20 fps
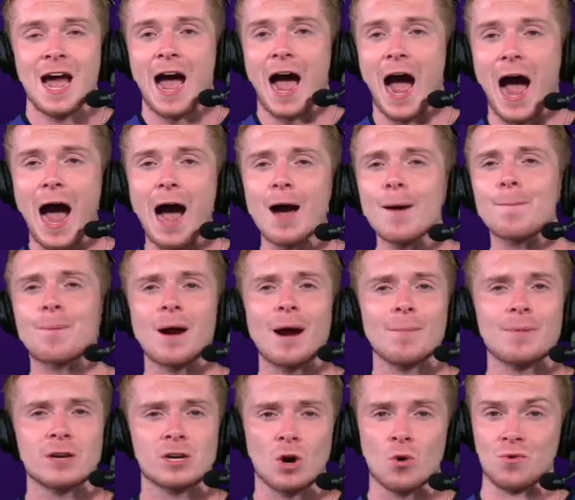I would
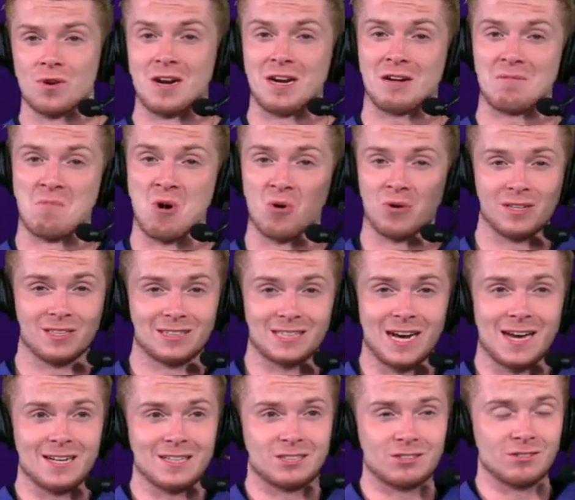probably go Nick Mullens,
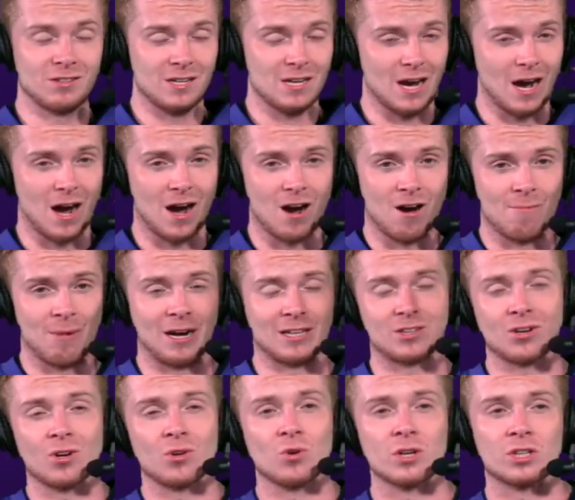honestly. I
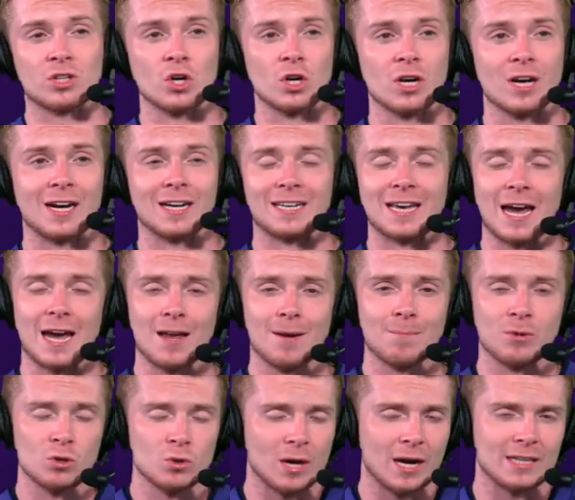thought he looked good again,
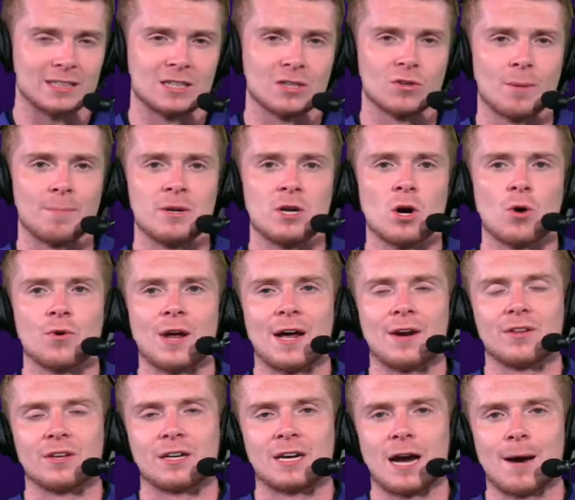but you guys can let me know down
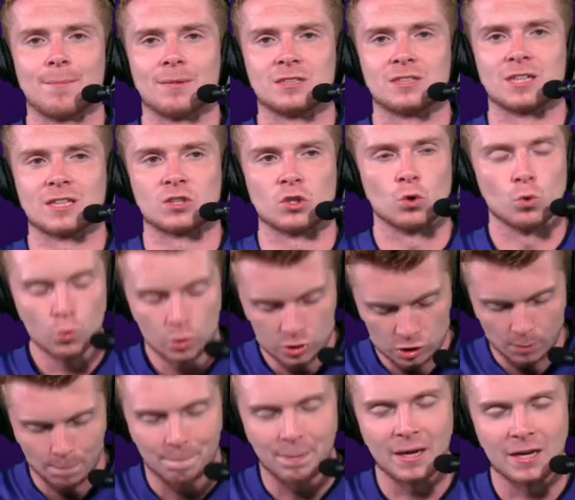in the comment section. Who was
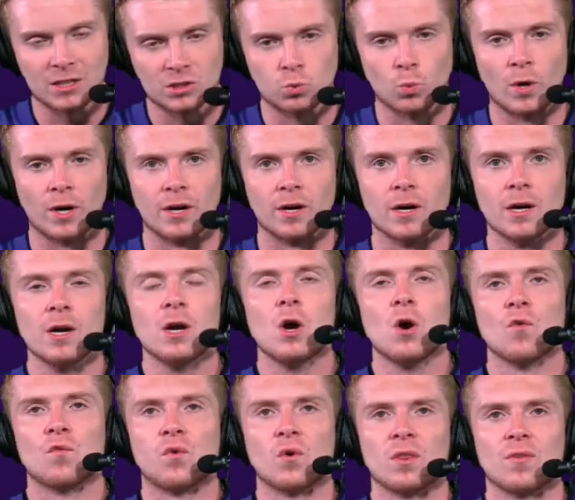your biggest winner
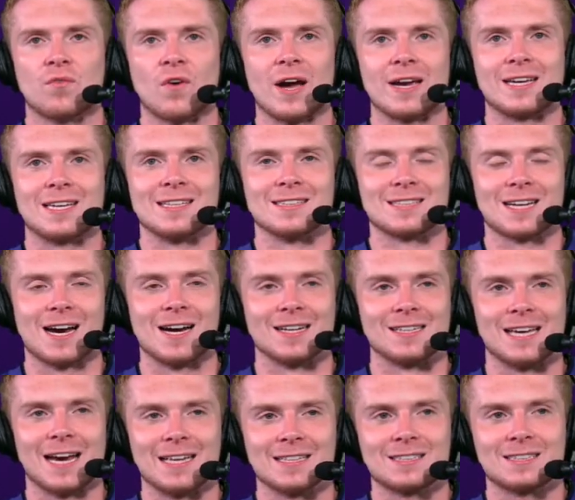for the Vikings
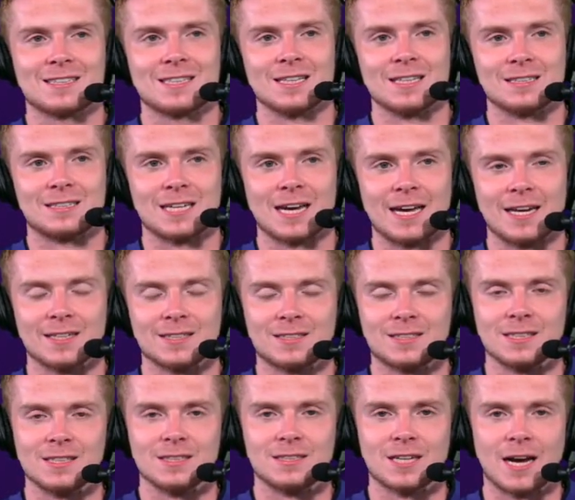against the
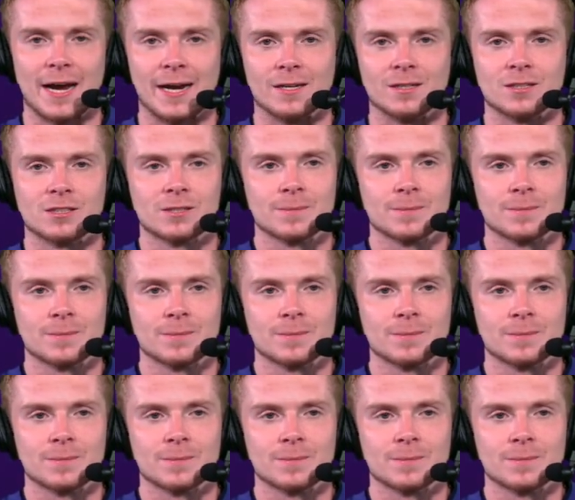Tennessee Titans?